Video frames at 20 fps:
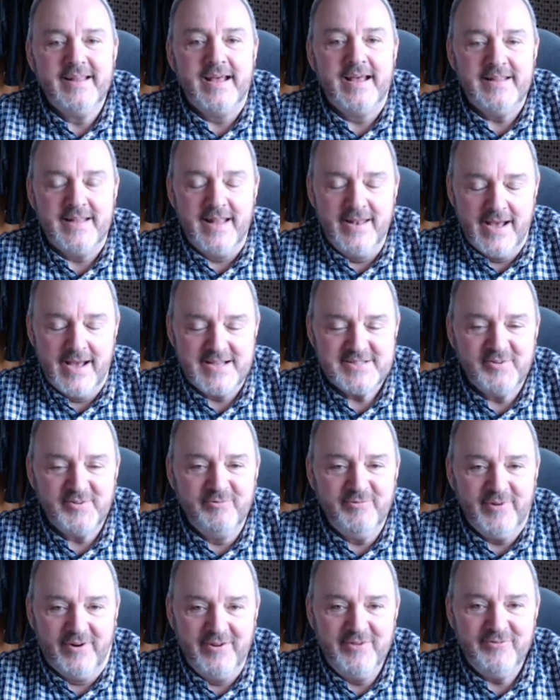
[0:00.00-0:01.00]
That's a
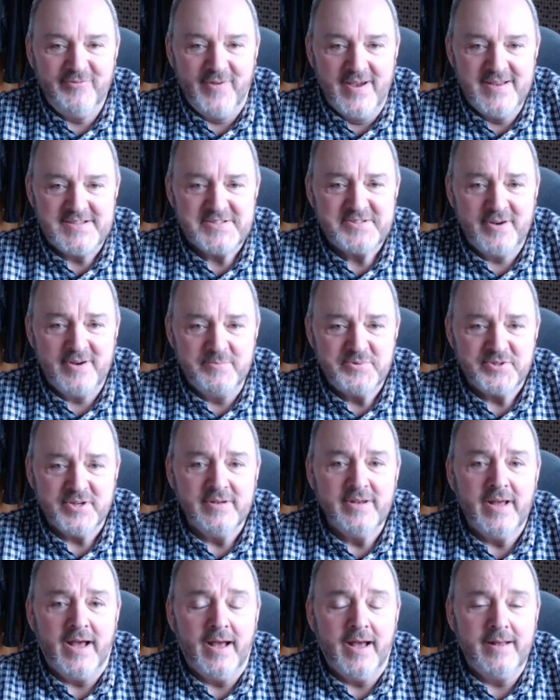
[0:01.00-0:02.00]
very fair
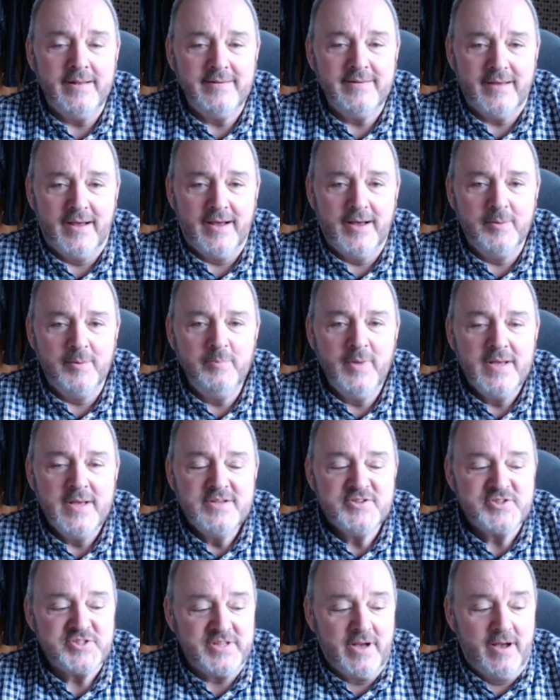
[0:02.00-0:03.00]
description and
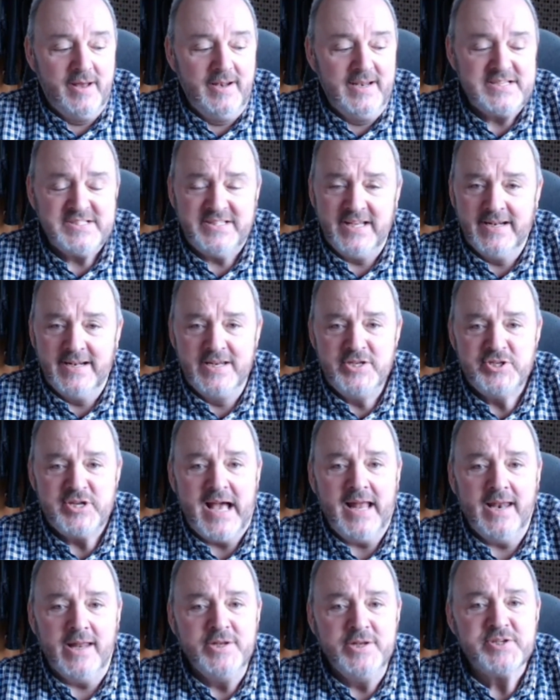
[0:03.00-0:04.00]
stylistically
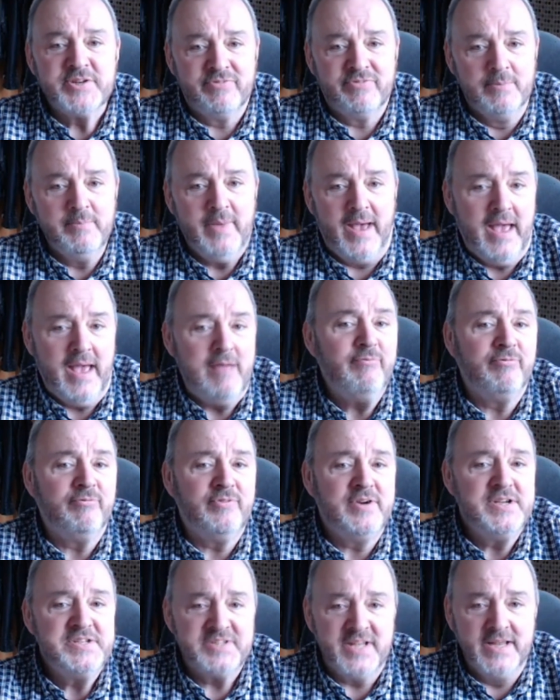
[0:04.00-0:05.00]
challenged from
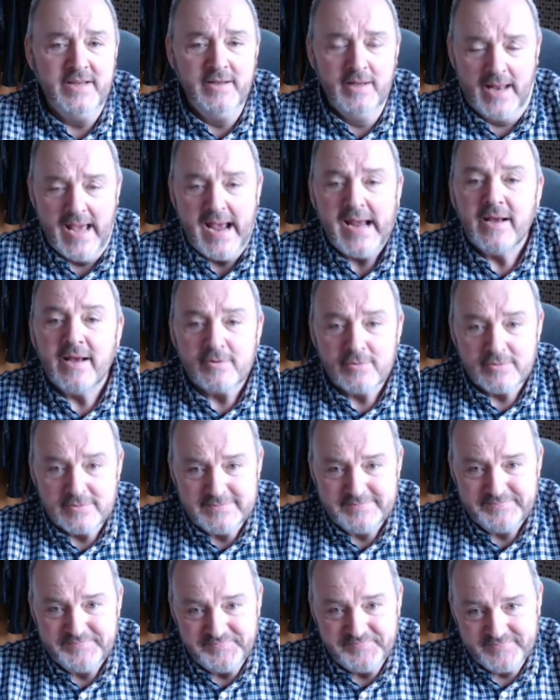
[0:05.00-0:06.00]
every single
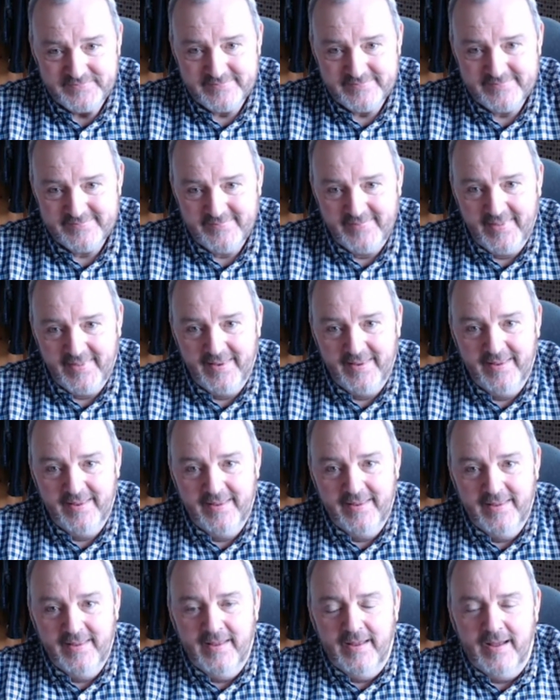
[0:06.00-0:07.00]
angle.
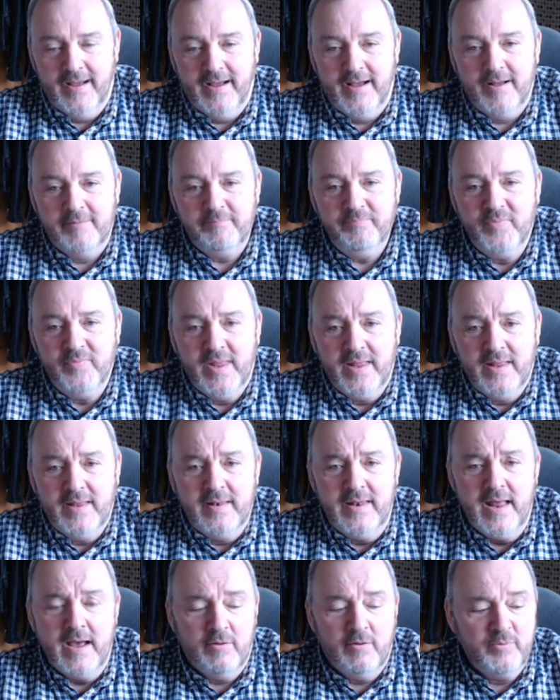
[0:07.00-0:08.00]

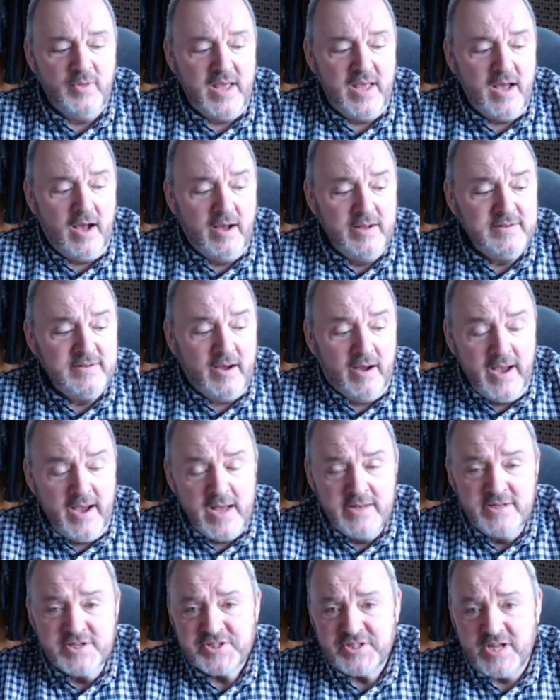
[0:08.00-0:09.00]
Now, I
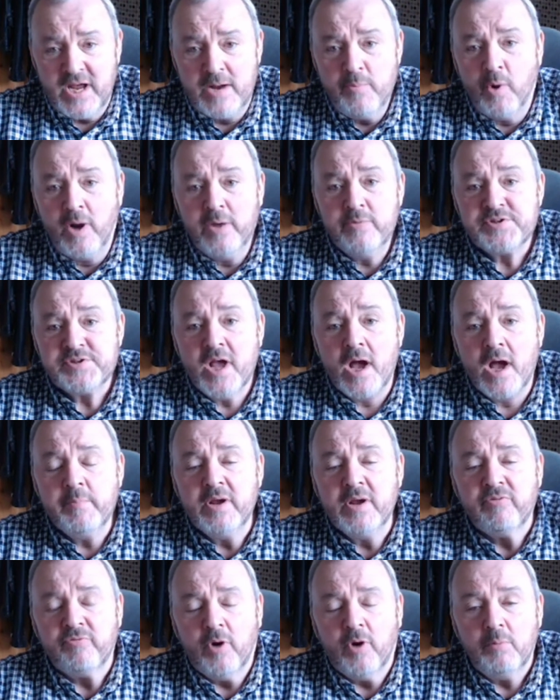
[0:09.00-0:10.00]
understand where he was
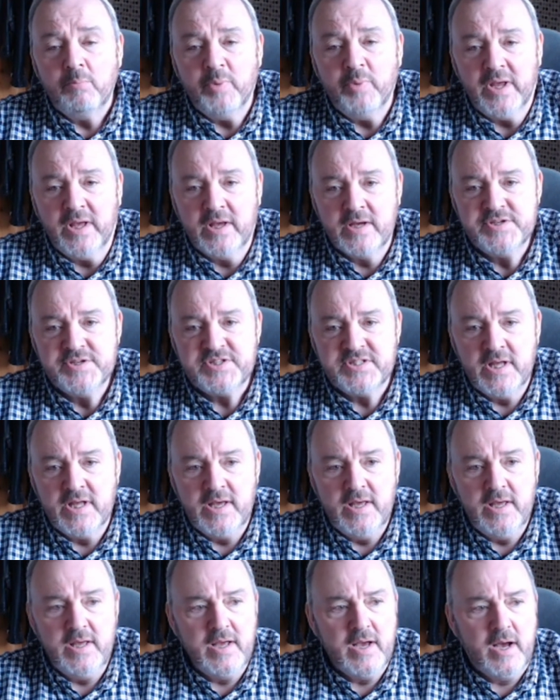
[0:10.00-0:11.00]
coming from because
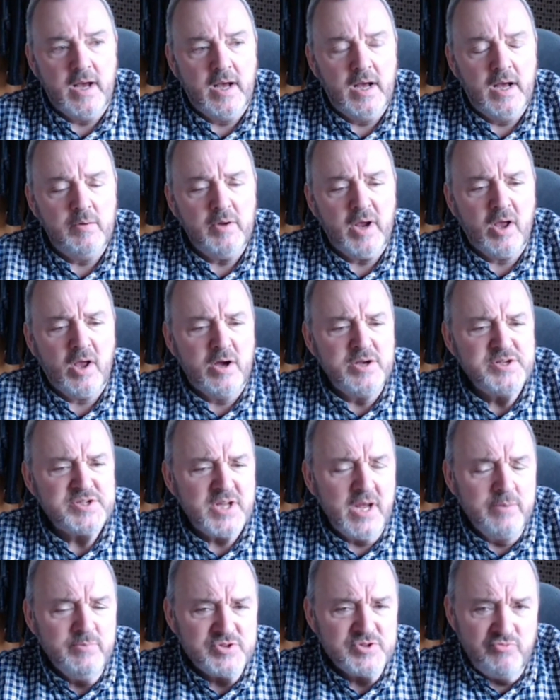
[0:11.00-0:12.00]
the guy's
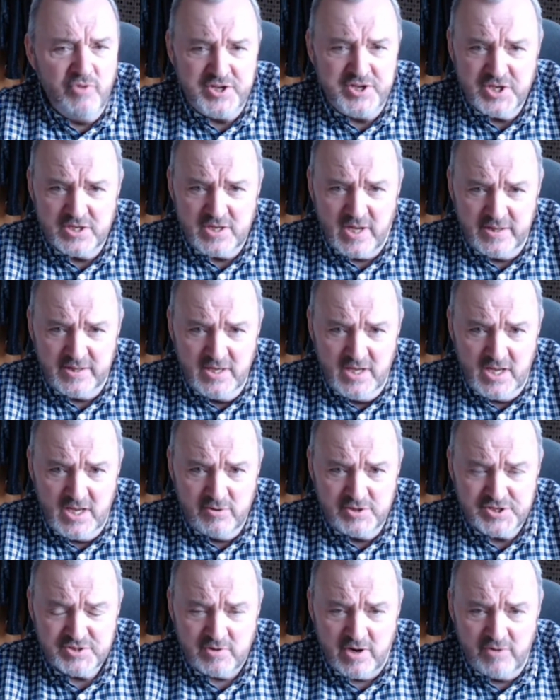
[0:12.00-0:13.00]
name was Richard, I think he
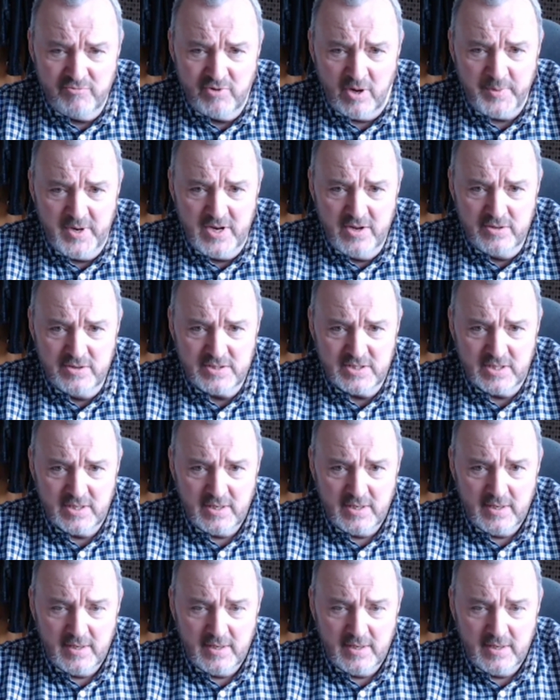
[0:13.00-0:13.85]
used to own Robin Hood.